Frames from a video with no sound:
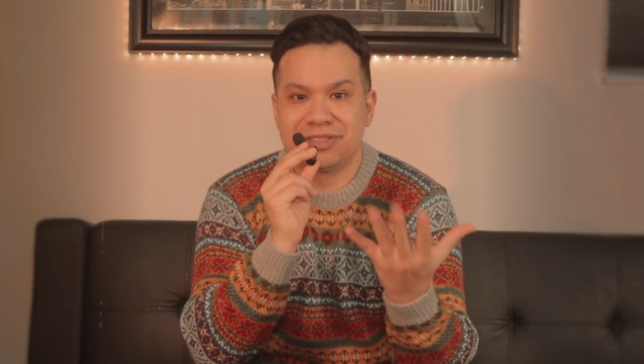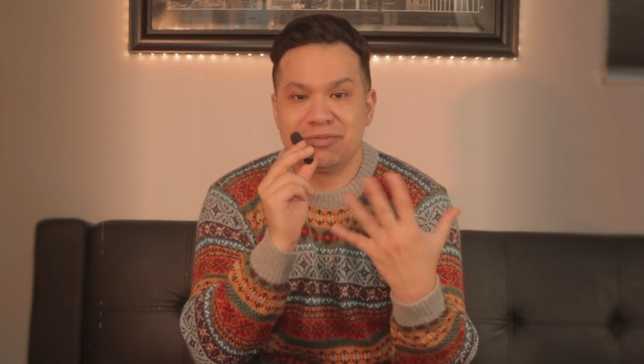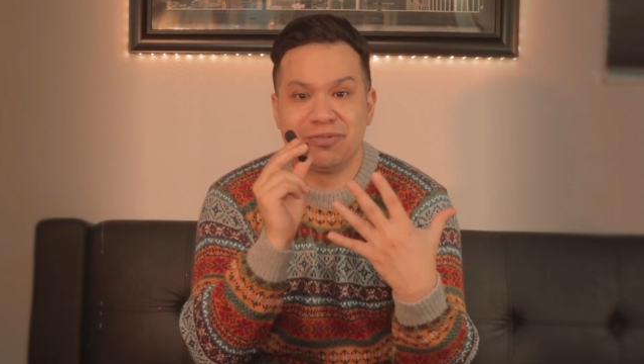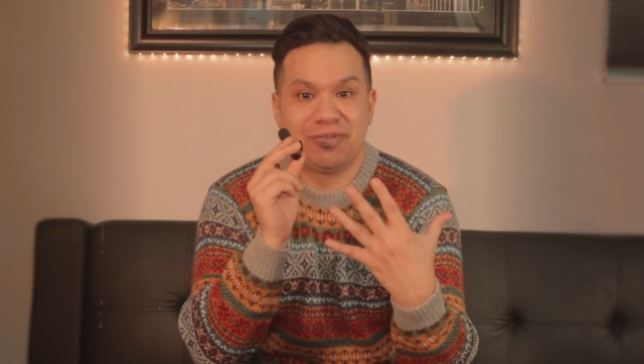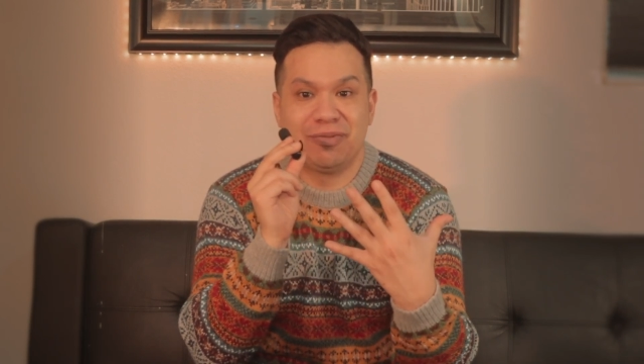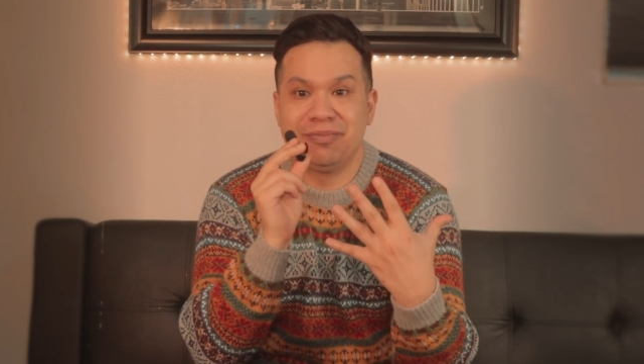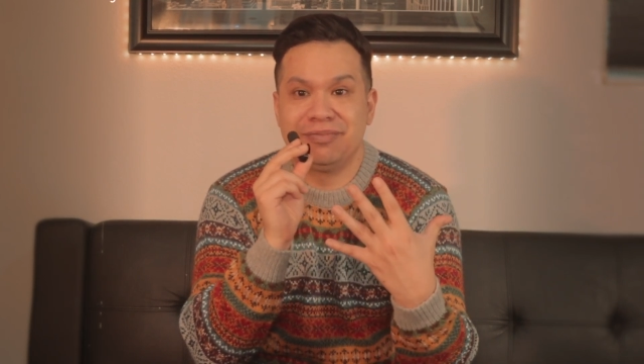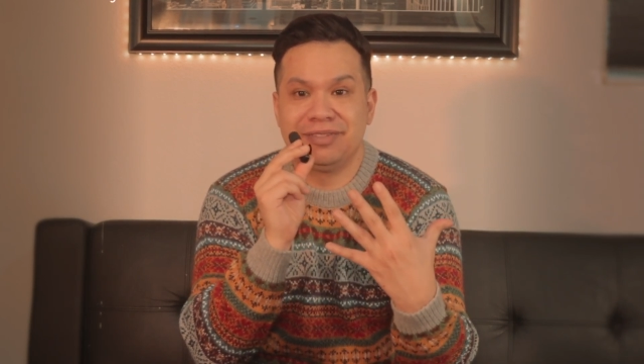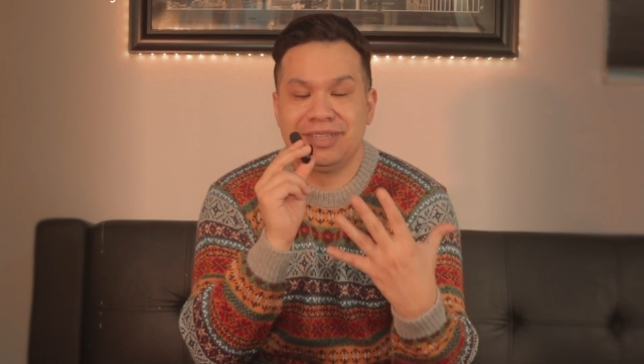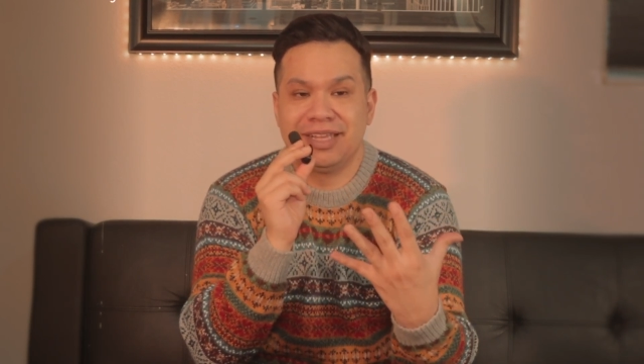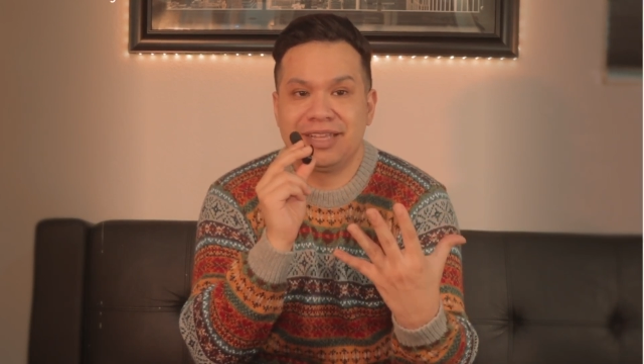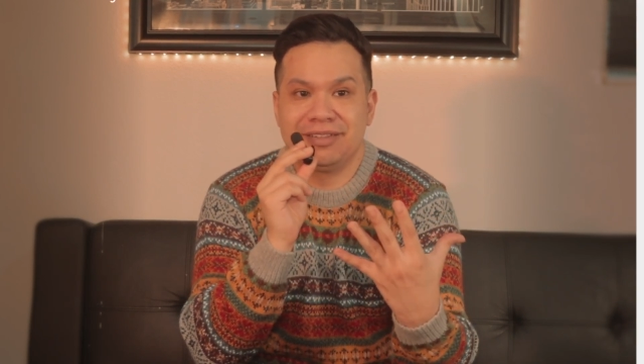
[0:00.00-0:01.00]
someone from
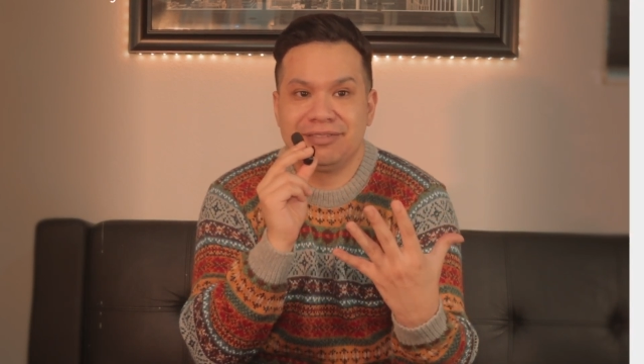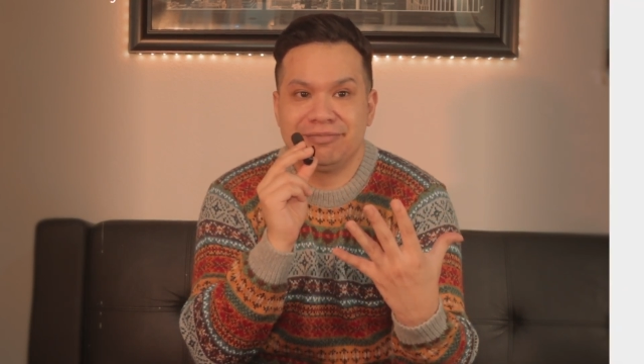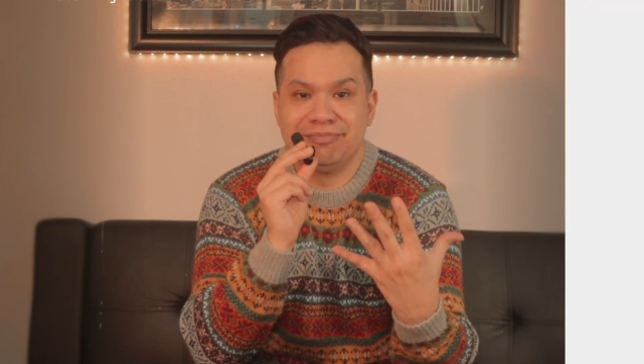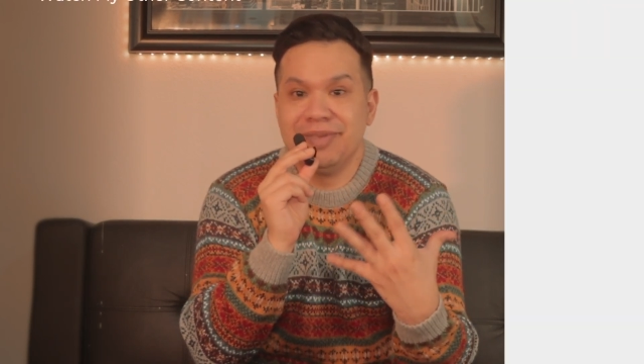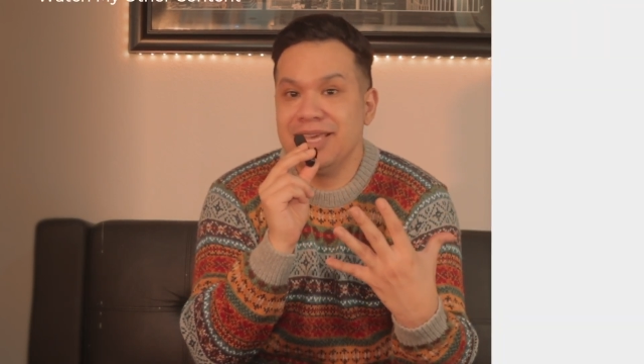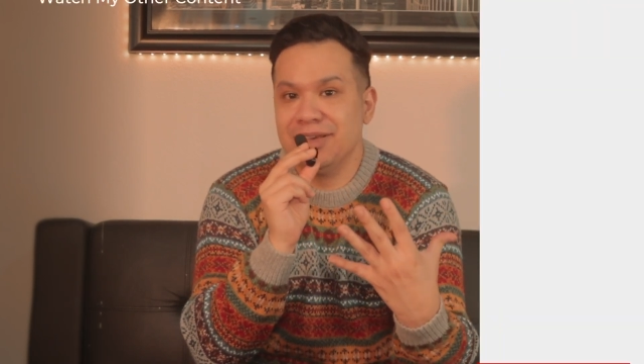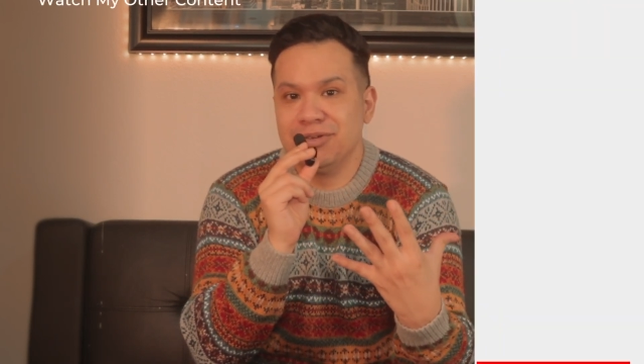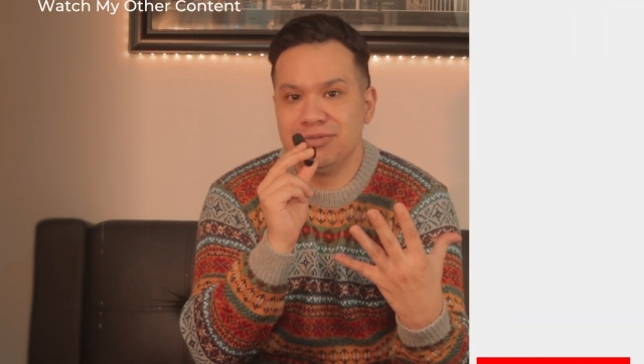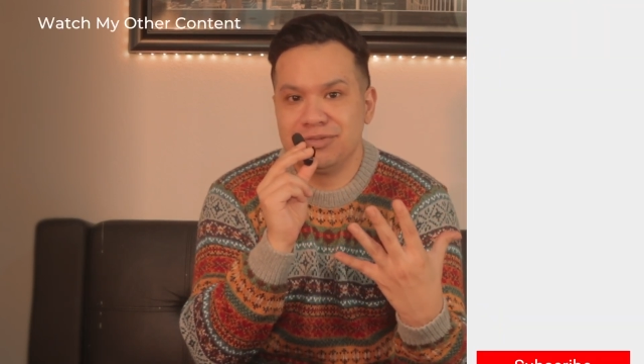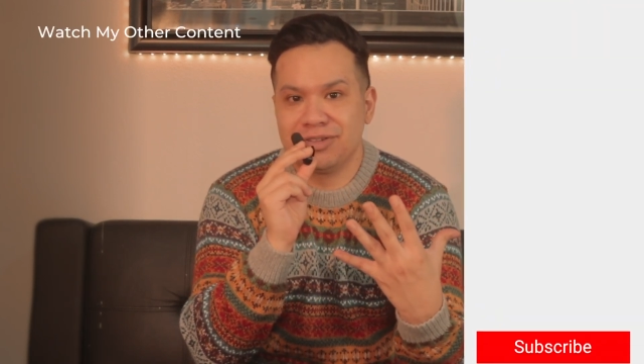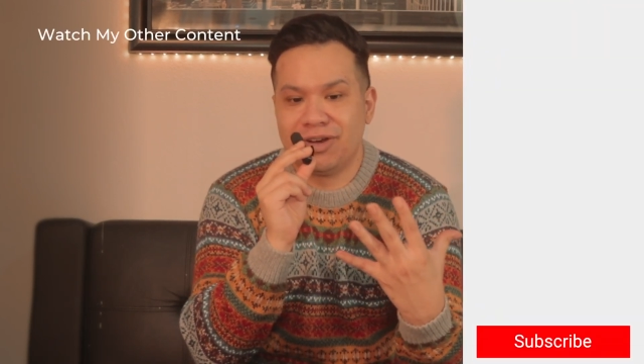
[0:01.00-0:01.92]
like me who's